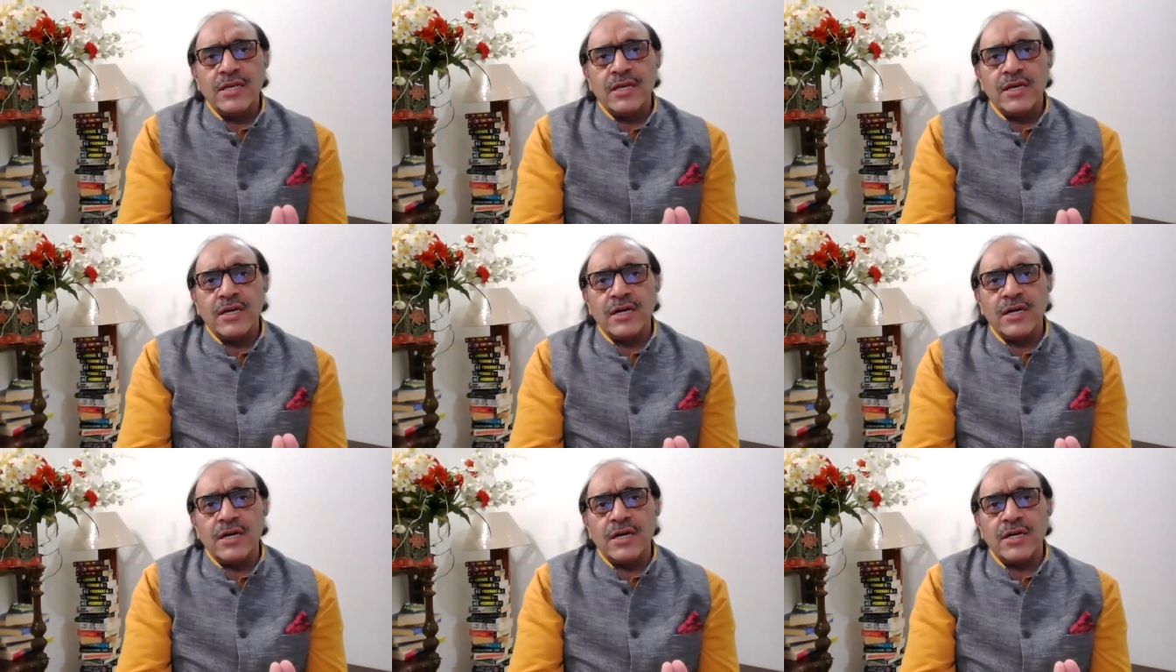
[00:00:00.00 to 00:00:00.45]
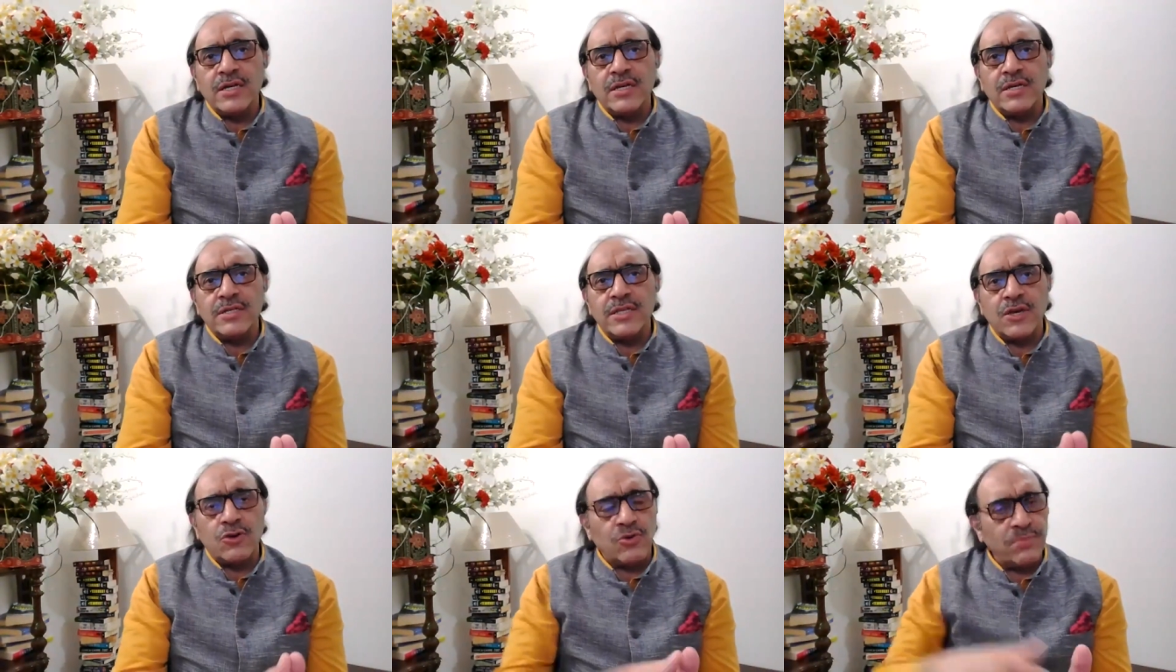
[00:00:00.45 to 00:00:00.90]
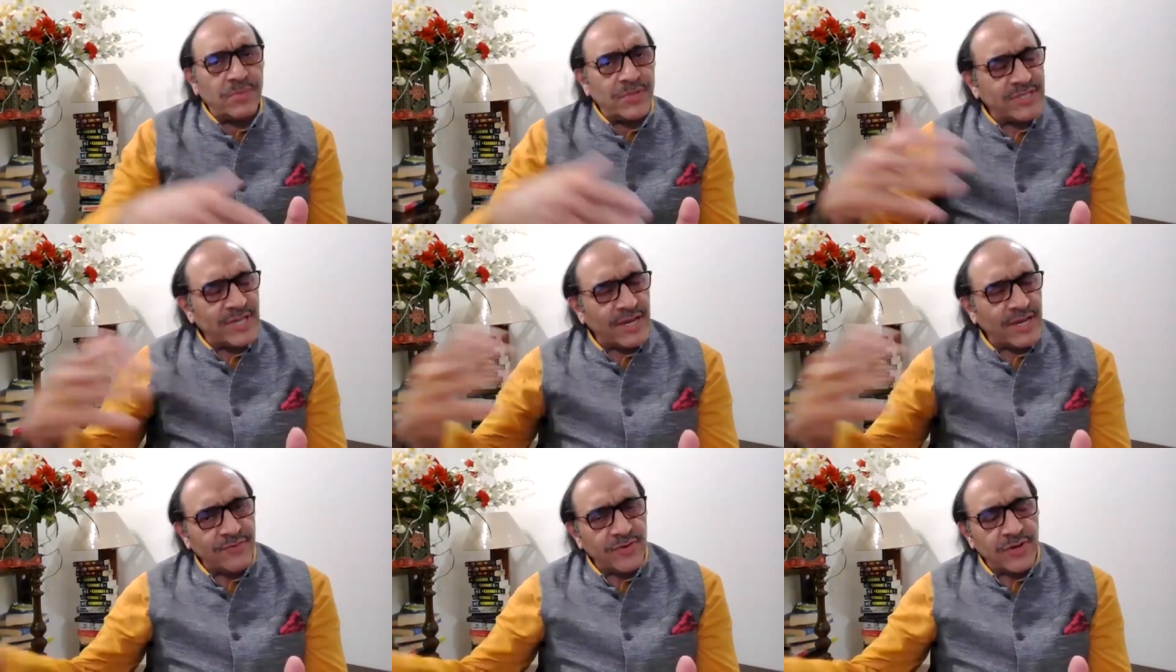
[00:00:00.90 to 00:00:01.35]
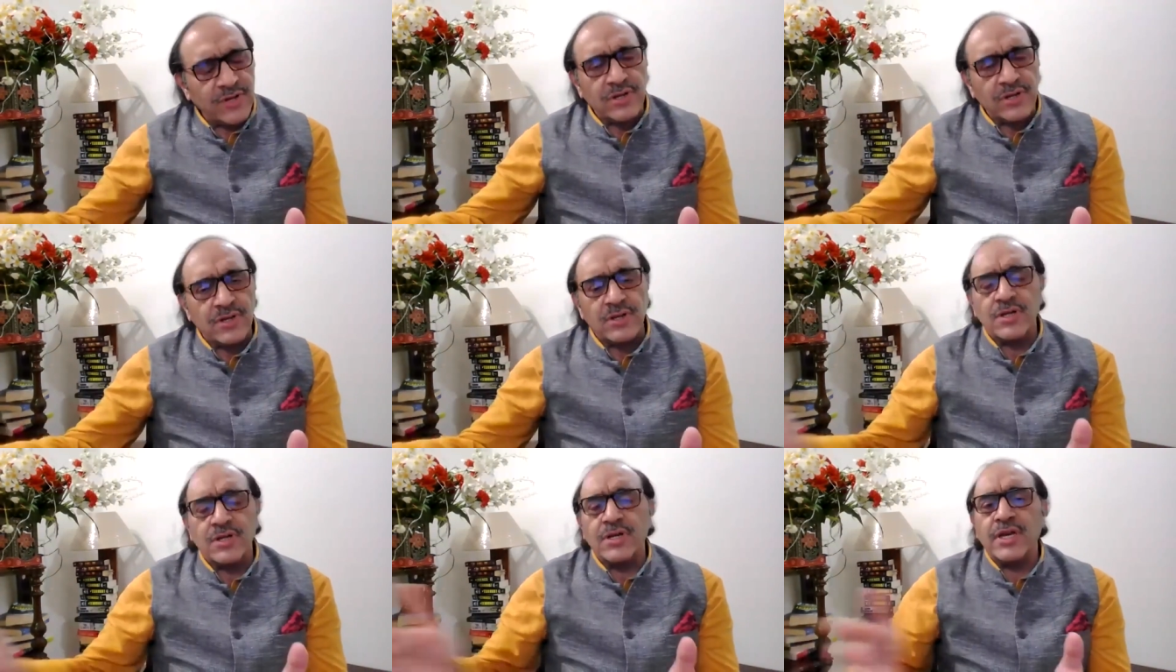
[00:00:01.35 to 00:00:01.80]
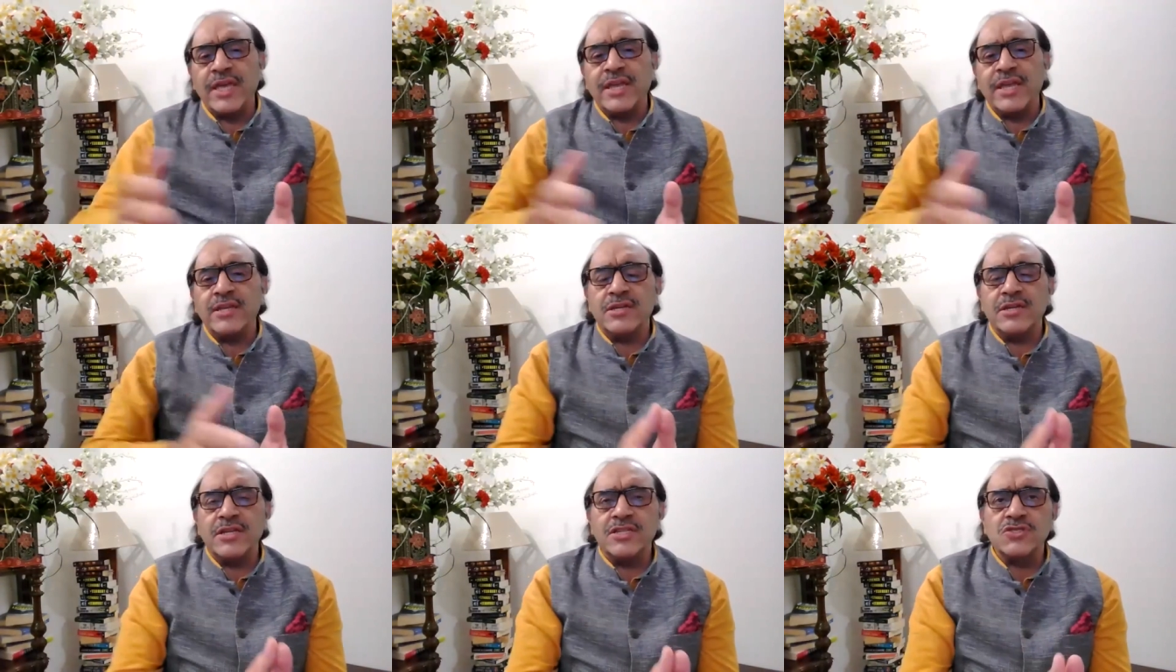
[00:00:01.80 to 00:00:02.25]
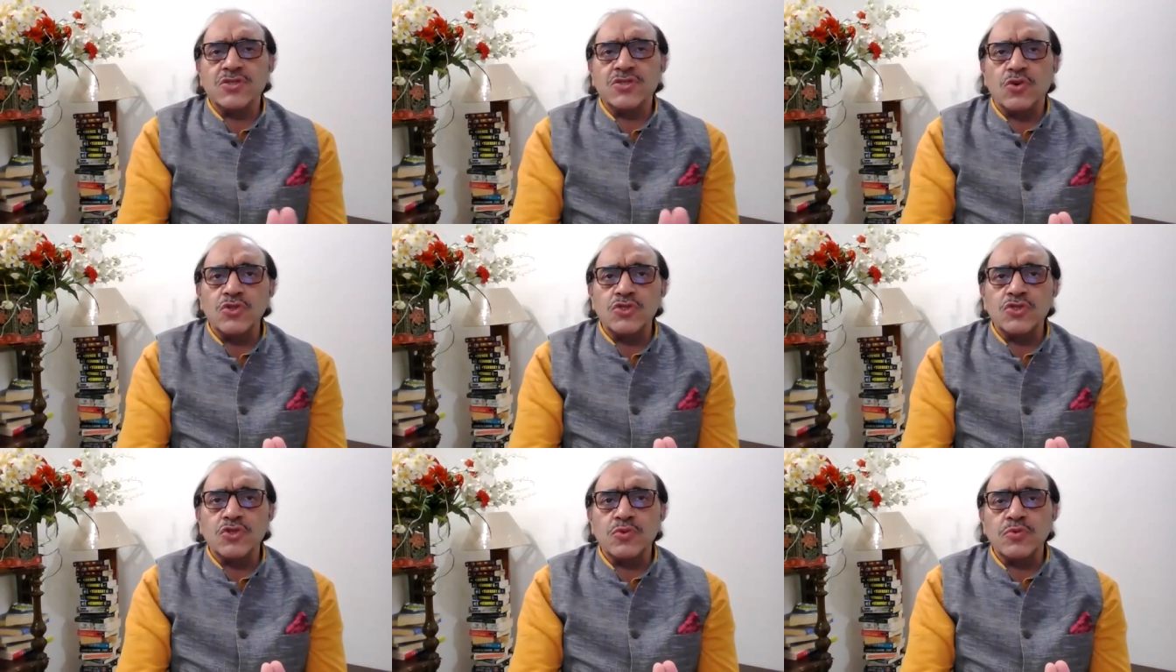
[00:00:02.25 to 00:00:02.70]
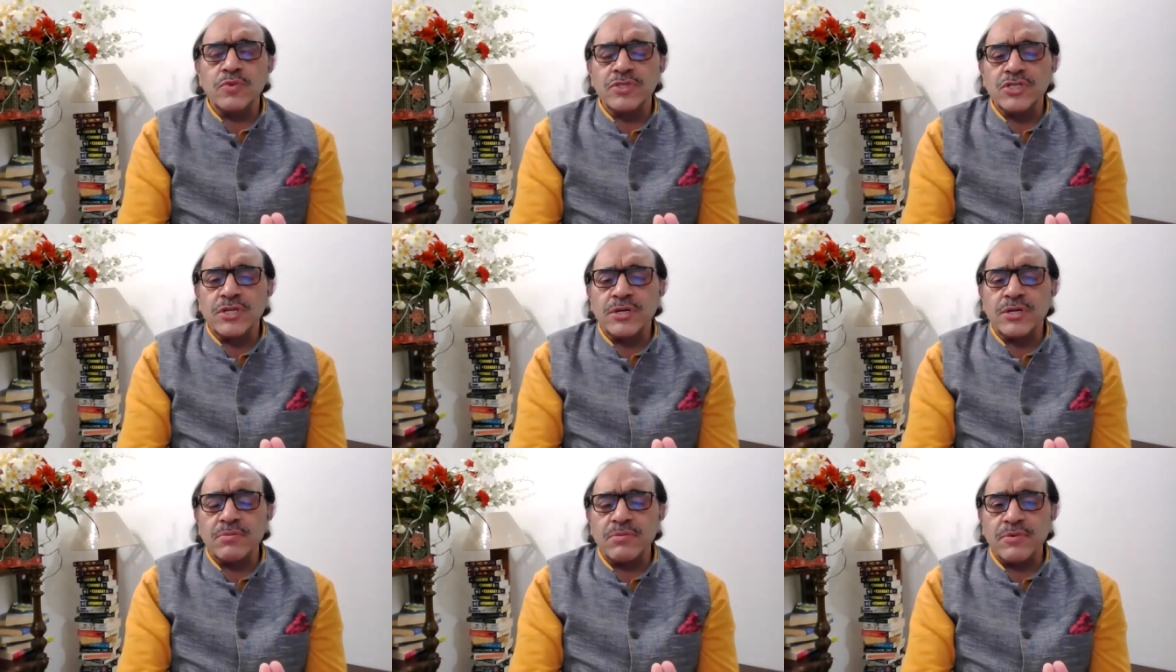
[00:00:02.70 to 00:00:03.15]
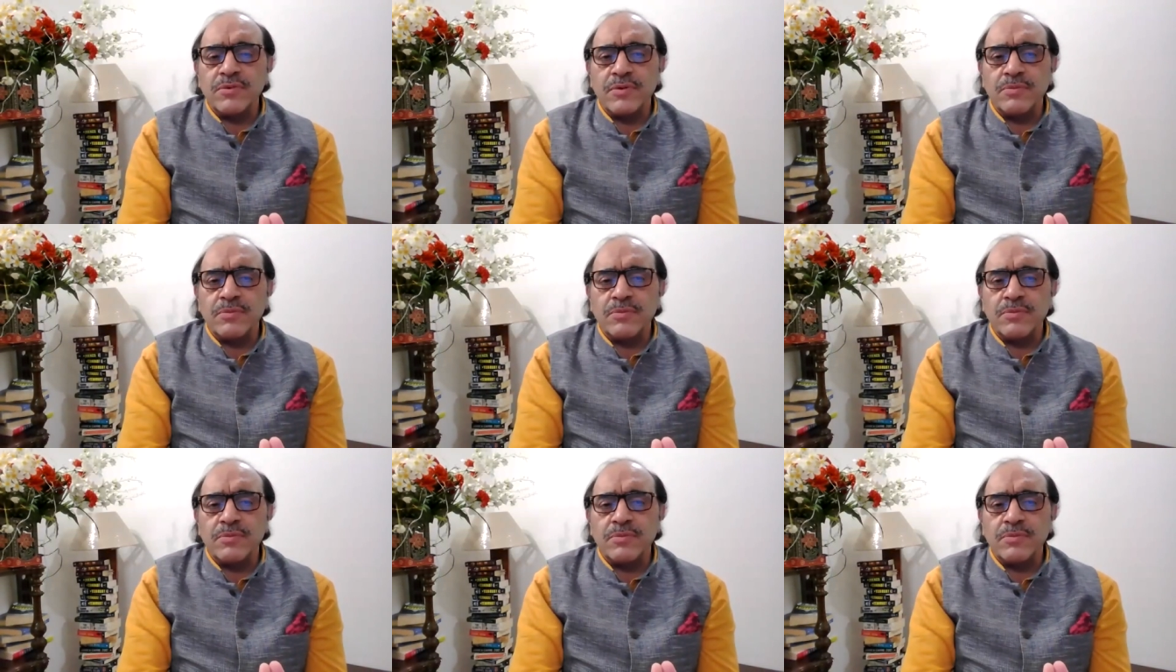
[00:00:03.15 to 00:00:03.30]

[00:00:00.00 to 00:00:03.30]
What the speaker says: There could be saffron entities also which are